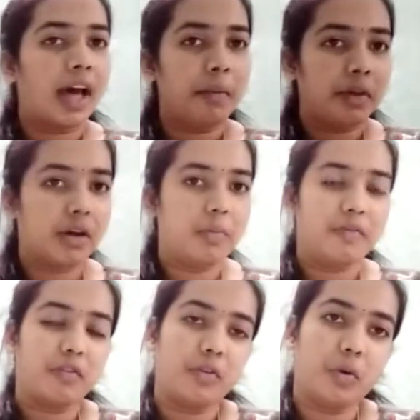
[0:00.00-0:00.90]
I'm here
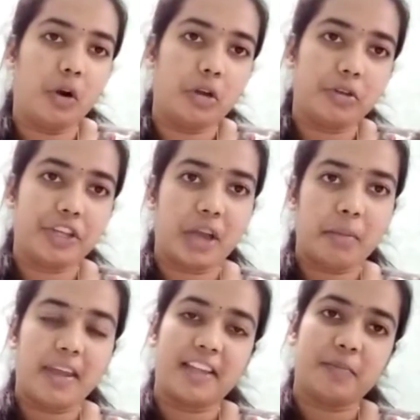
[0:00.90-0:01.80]
before you all to
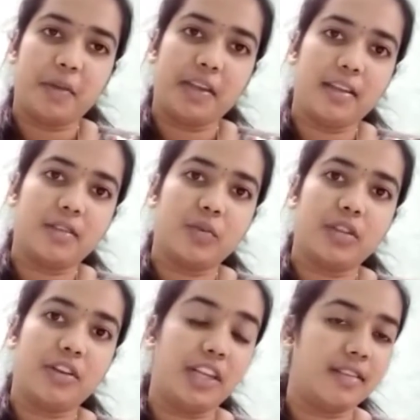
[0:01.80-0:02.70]
share my experience
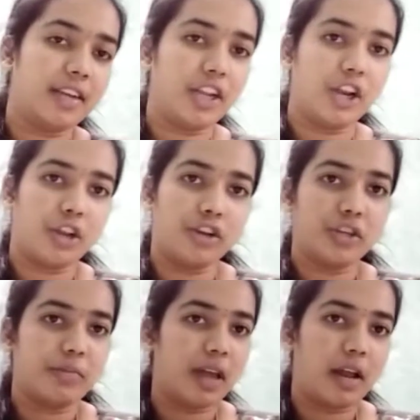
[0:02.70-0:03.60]
with the recent
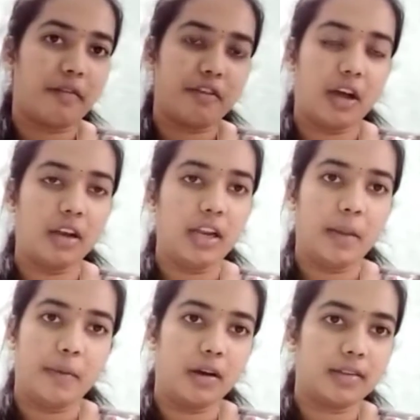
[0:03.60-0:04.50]
internship that I've done
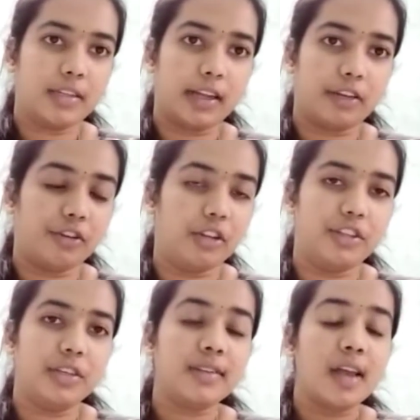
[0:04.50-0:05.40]
in Emertxe
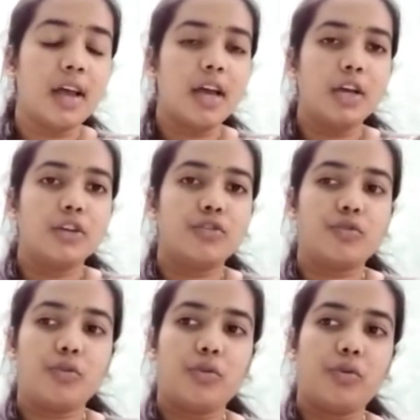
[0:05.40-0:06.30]
Technologies.
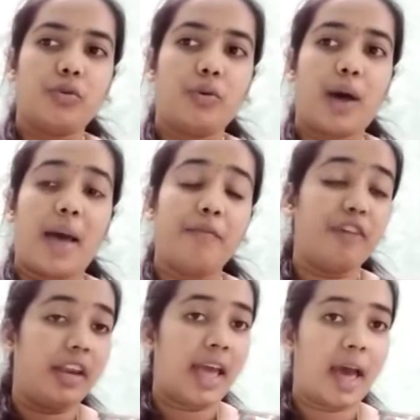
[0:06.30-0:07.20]
So
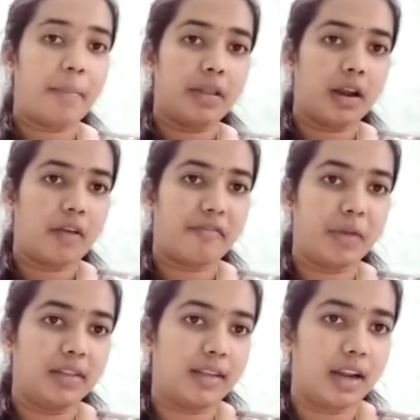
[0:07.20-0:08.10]
I'm very happy that
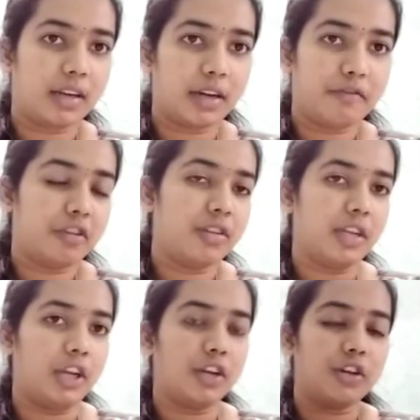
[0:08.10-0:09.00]
I've been selected for
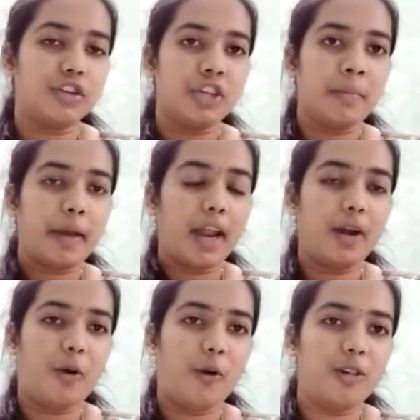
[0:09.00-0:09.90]
this internship,
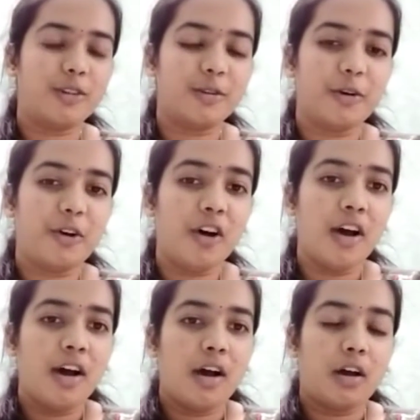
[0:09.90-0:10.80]
and also
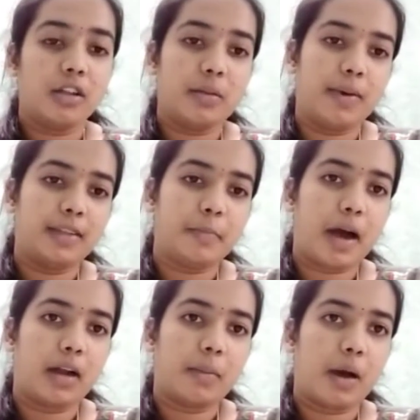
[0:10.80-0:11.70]
the best
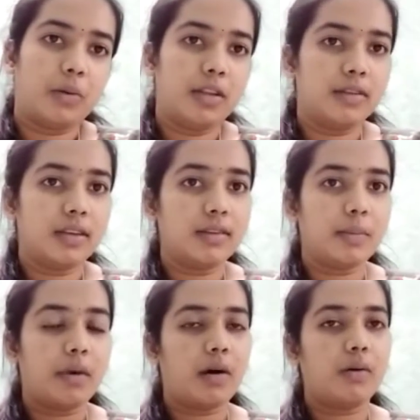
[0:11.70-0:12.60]
part about this
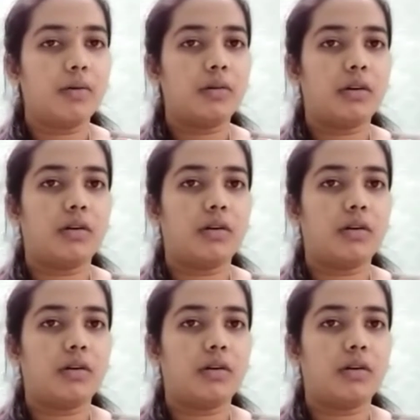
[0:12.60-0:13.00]
is about